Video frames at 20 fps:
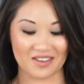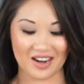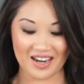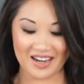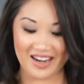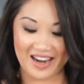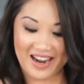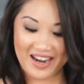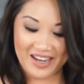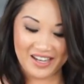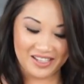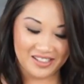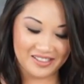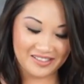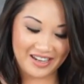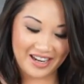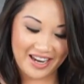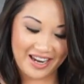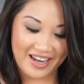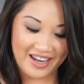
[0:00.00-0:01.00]
right now,
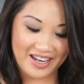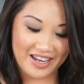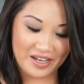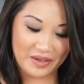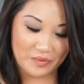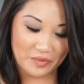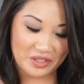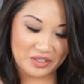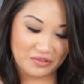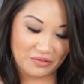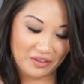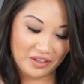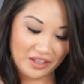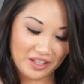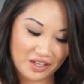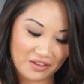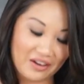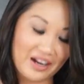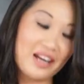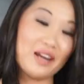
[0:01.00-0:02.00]
and what's
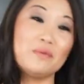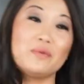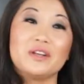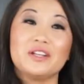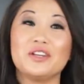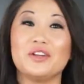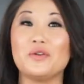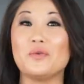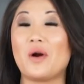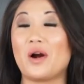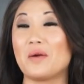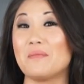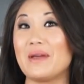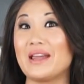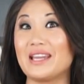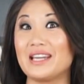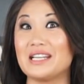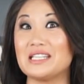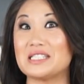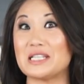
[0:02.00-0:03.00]
really great when you are
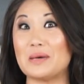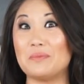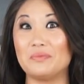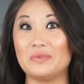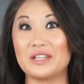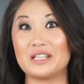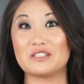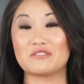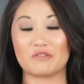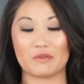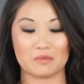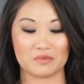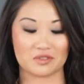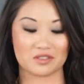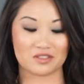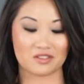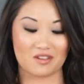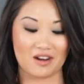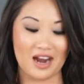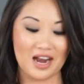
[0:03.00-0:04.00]
making dumplings from
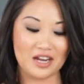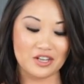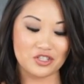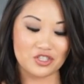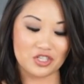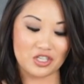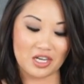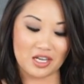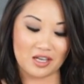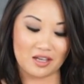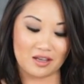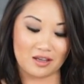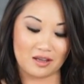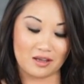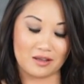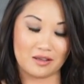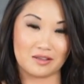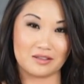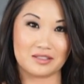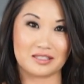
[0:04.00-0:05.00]
scratch
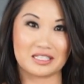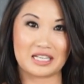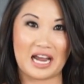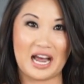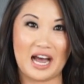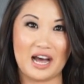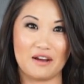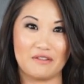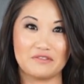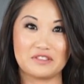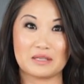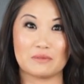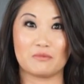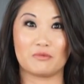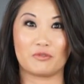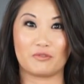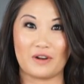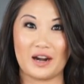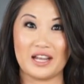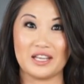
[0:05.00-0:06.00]
is to have some
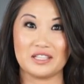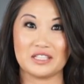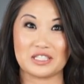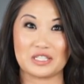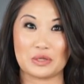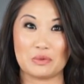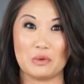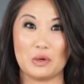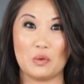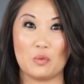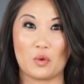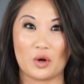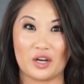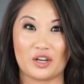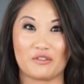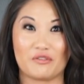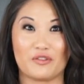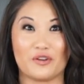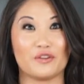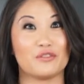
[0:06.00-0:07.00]
friends who will
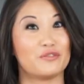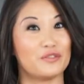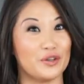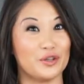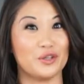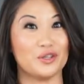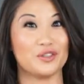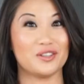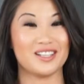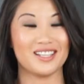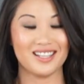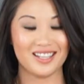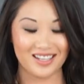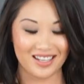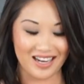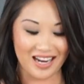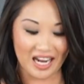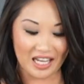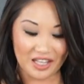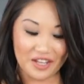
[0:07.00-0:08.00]
work for food.
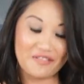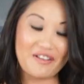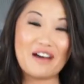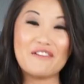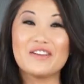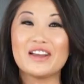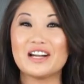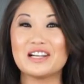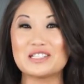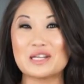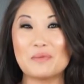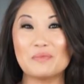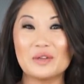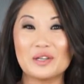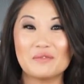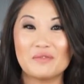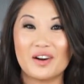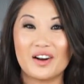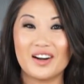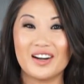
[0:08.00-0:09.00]
I love having a
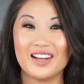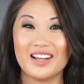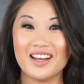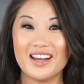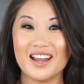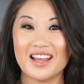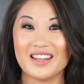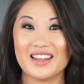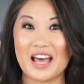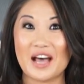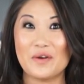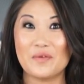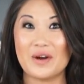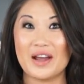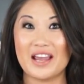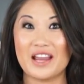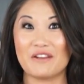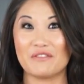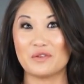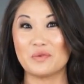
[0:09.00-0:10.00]
dumpling party, and that
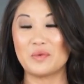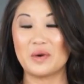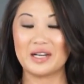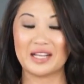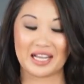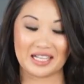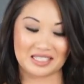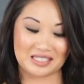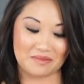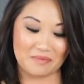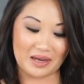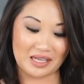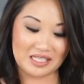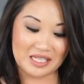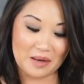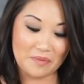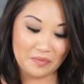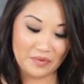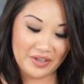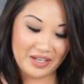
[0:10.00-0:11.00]
way everyone gets to make
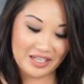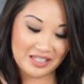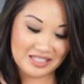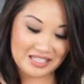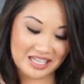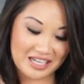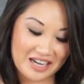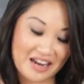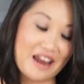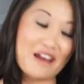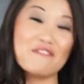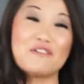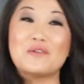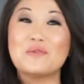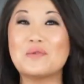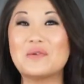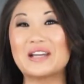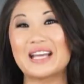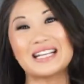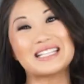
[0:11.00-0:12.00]
dumplings and
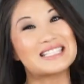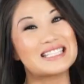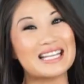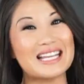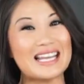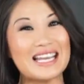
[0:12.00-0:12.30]
everyone gets to